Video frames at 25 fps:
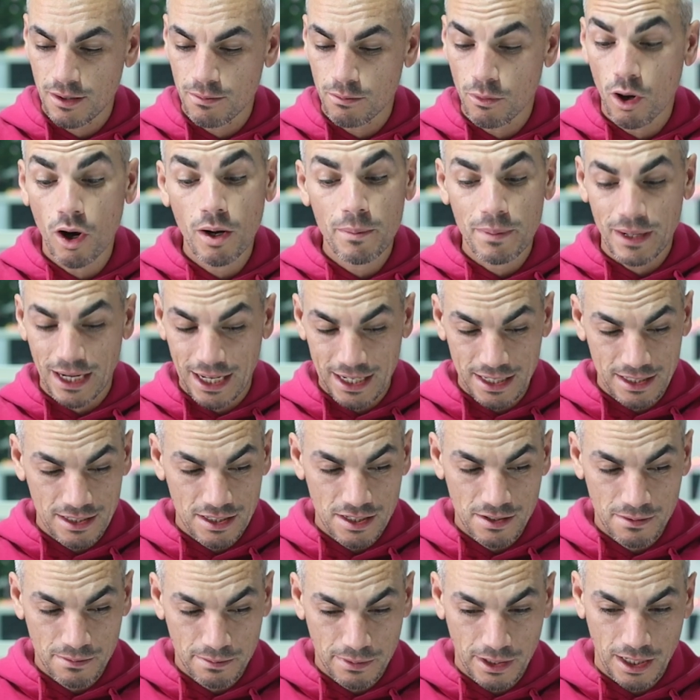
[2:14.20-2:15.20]
my
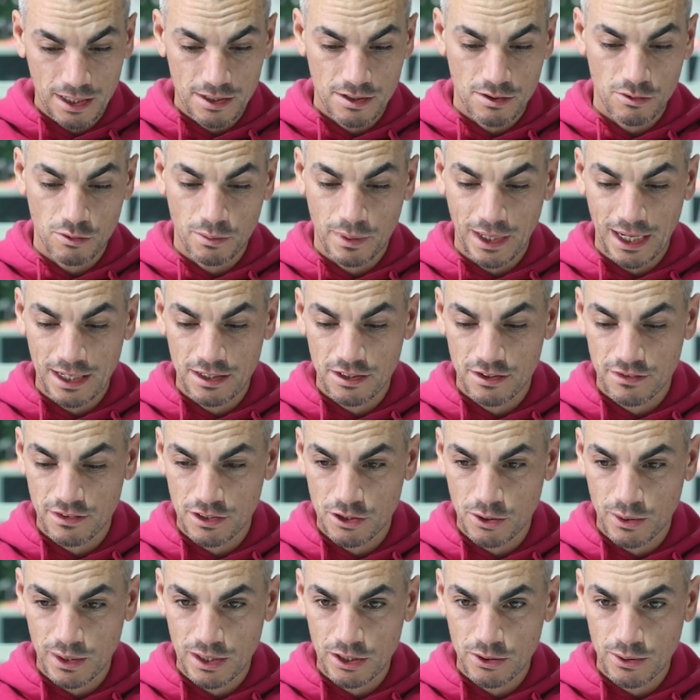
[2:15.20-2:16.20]
personal plans for
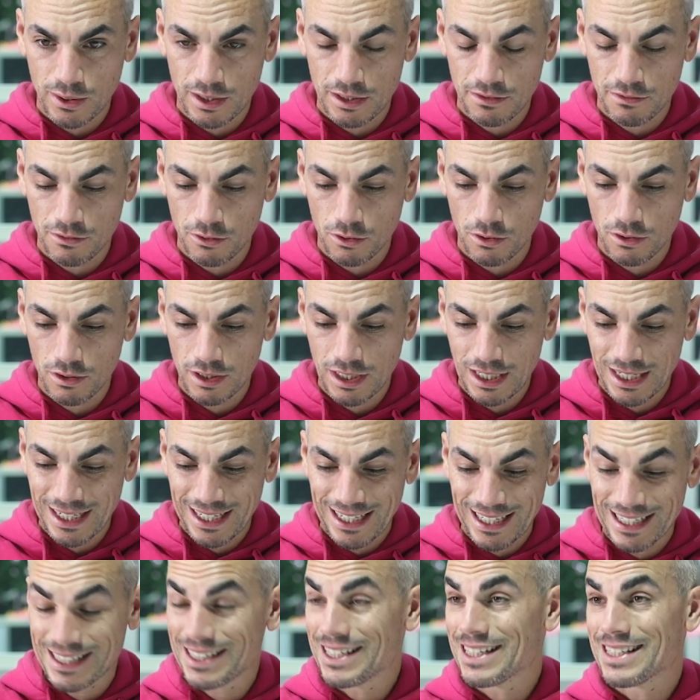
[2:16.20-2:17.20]
2024
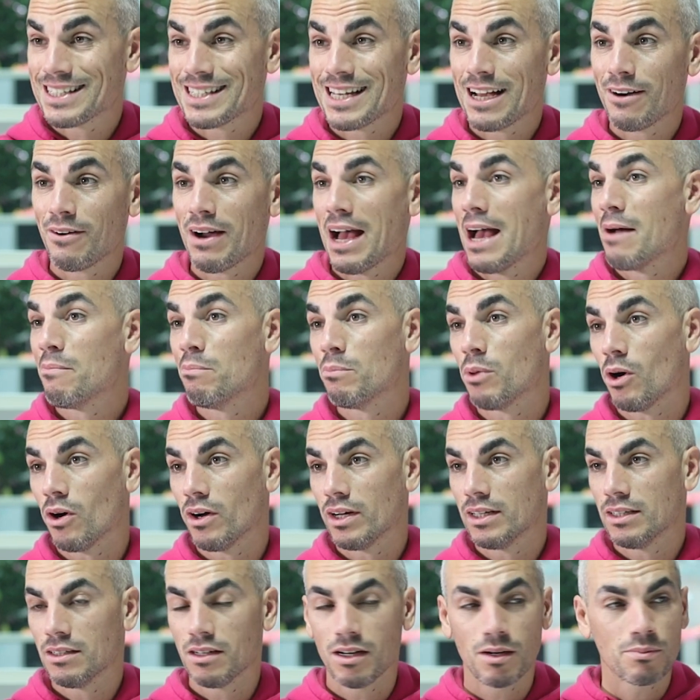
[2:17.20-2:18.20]
is to sell and
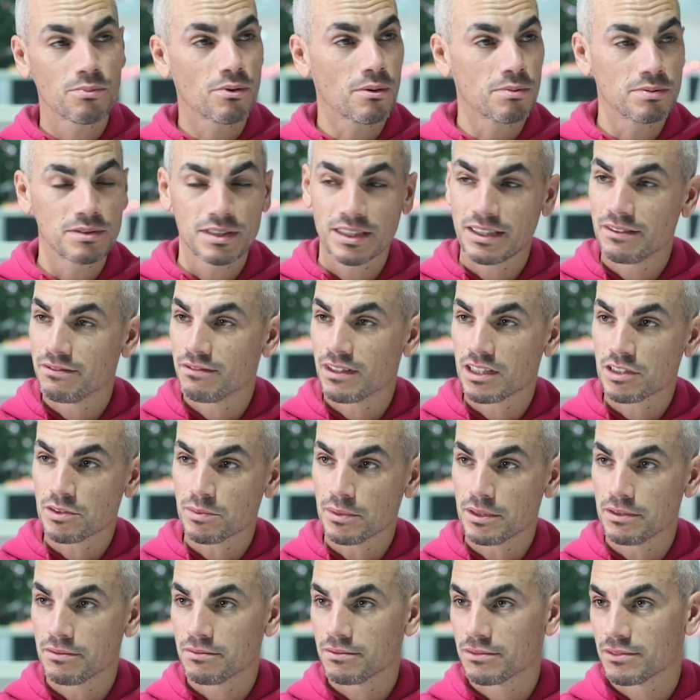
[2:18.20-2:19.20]
buy a property
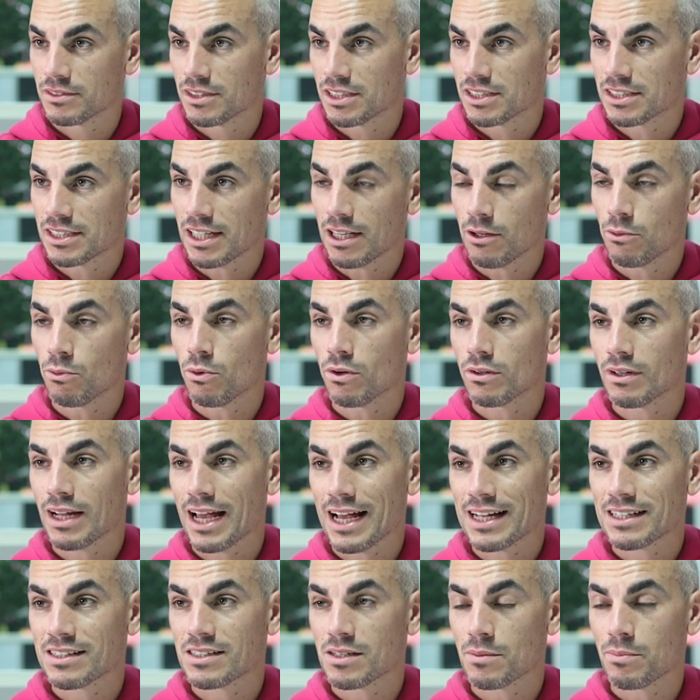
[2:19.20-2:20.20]
investment, to sell one
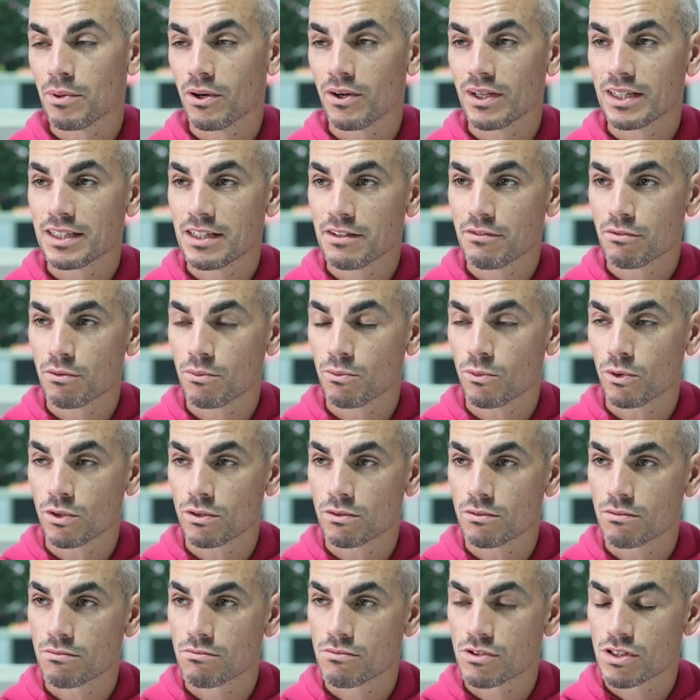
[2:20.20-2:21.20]
and to buy a different
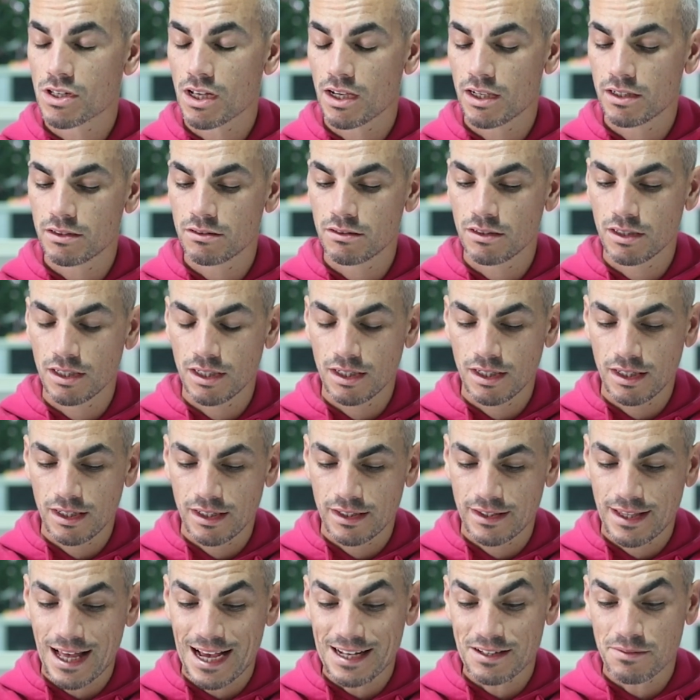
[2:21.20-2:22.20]
one. So
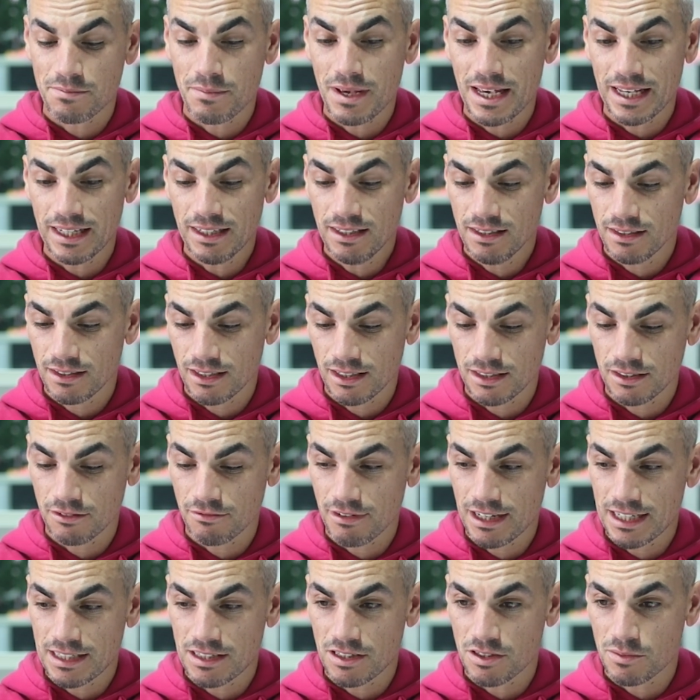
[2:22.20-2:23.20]
that's me. And the
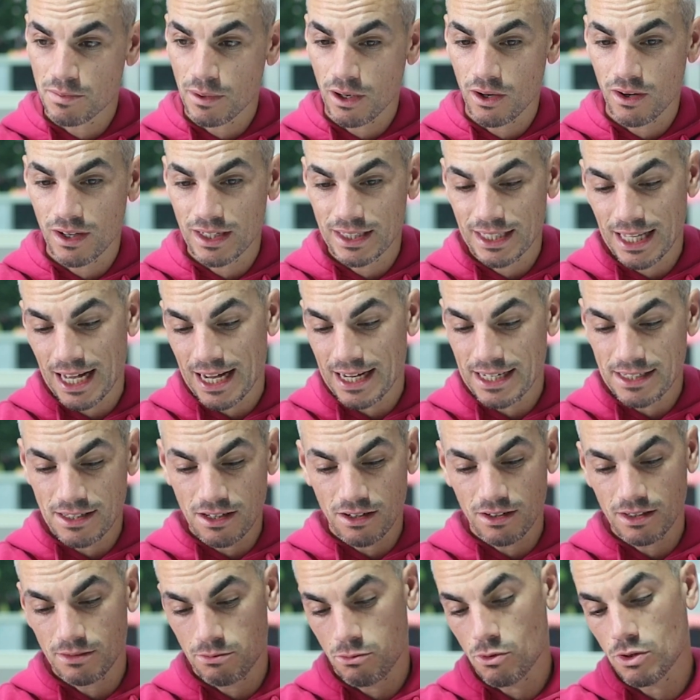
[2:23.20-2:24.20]
reasons behind that is
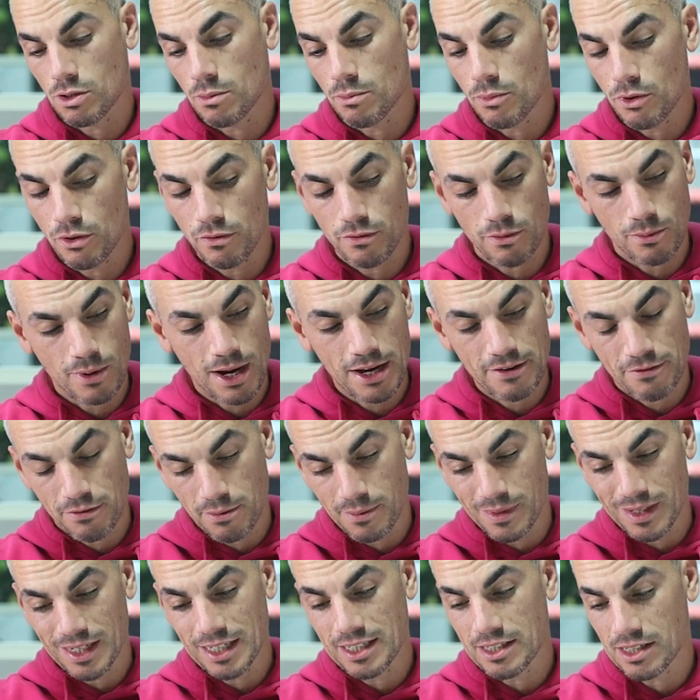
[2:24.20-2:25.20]
I want to move away
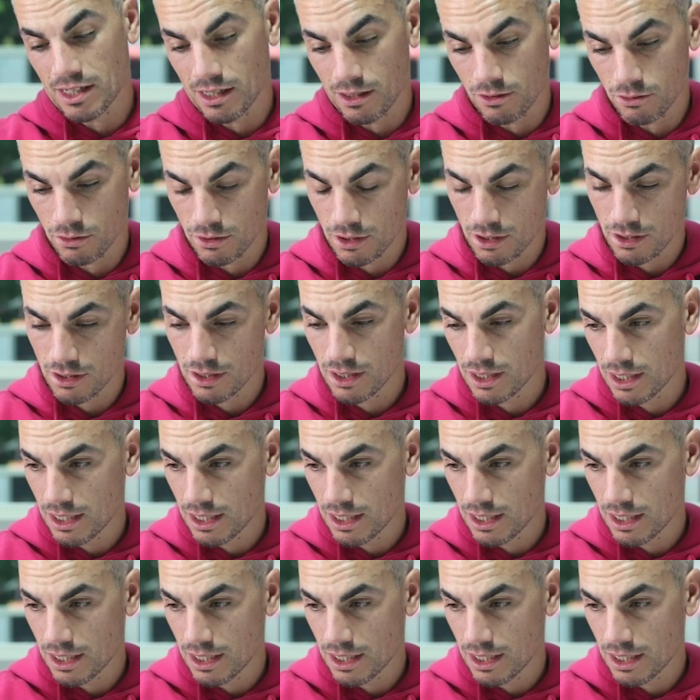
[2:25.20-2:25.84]
from a leasehold